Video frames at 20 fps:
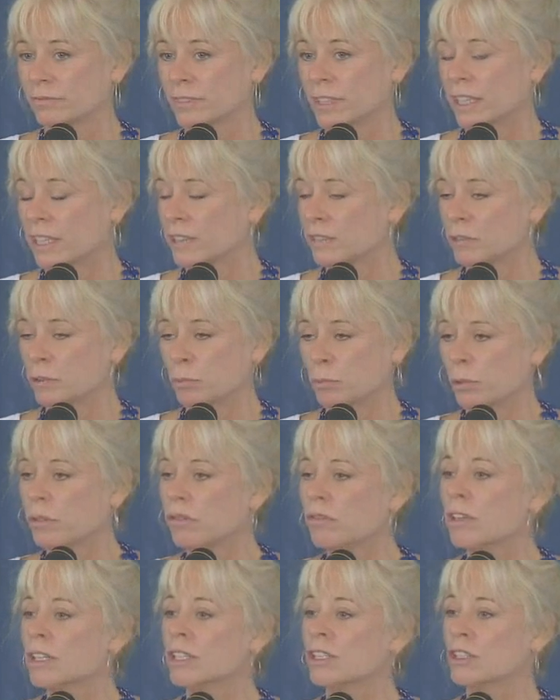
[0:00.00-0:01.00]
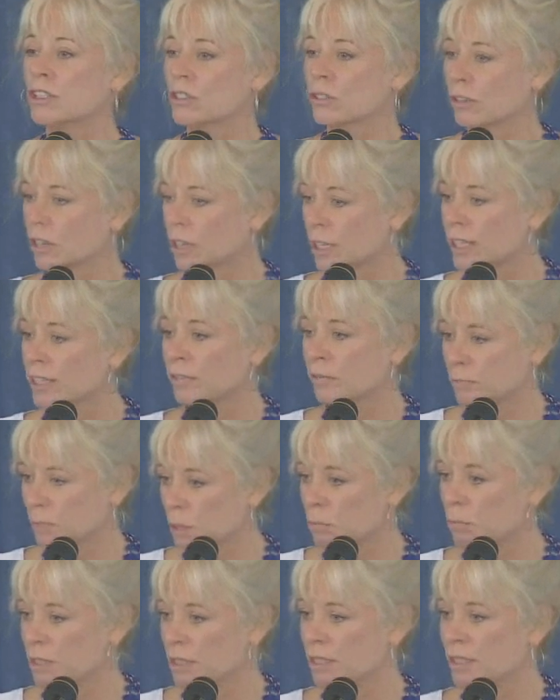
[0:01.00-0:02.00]
However privileged your life
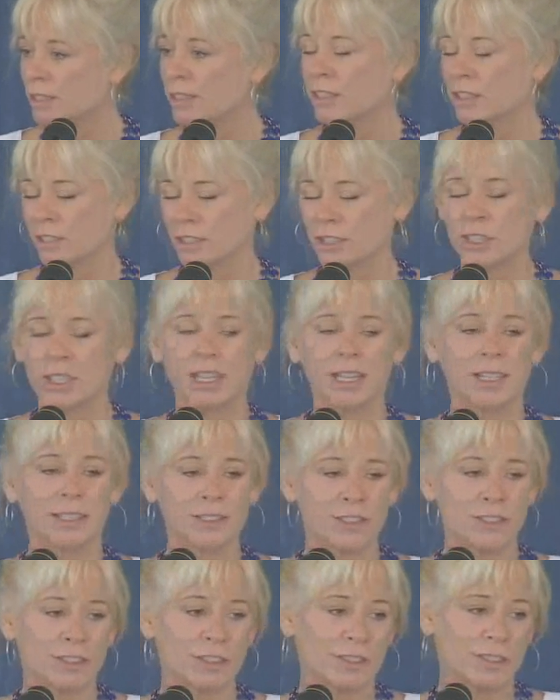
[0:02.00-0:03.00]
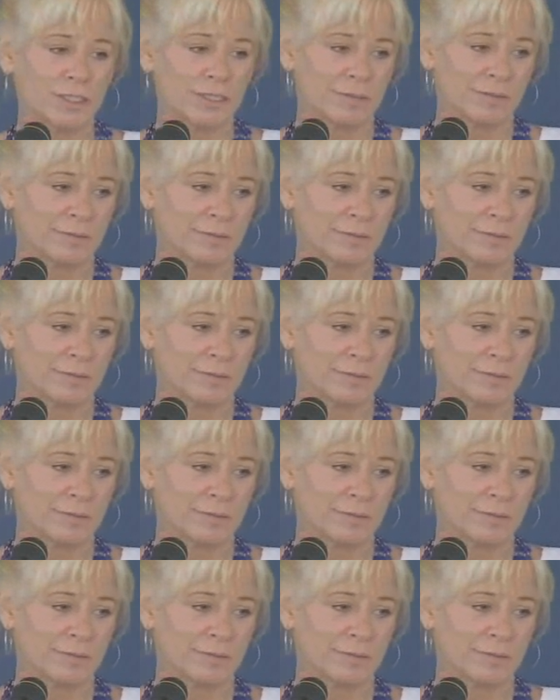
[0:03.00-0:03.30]
may be, there are challenges.